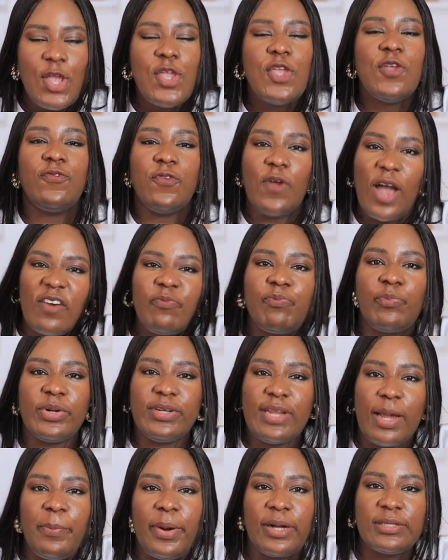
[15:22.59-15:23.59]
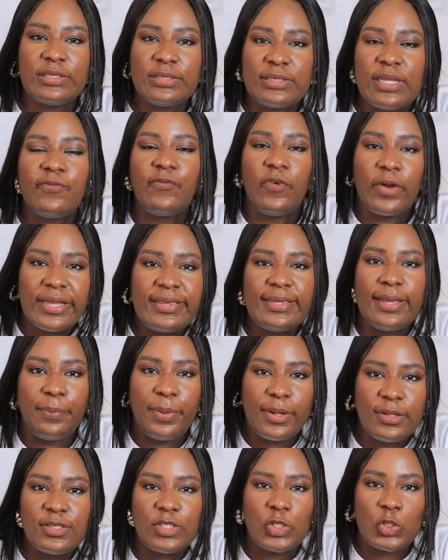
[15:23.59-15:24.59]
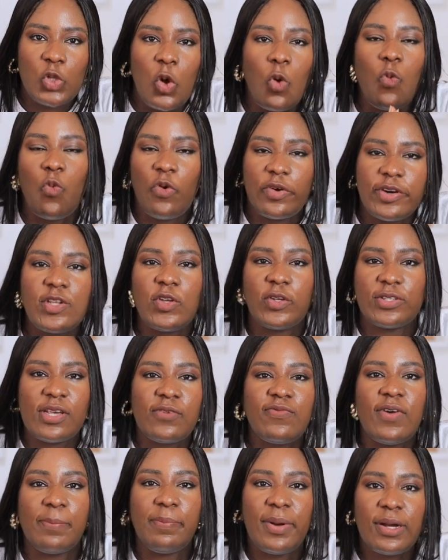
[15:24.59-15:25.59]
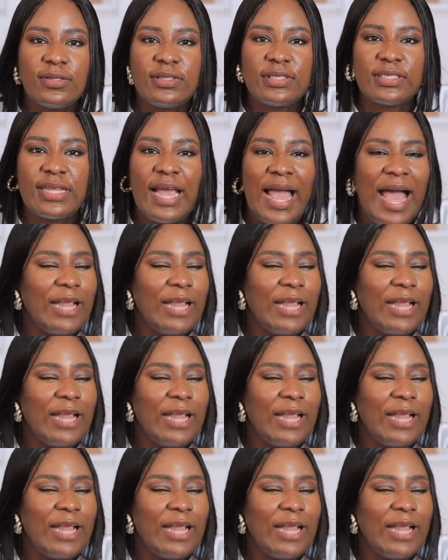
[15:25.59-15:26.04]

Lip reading: If you have prayed about it, then forget about it. Don't worry yourself about it.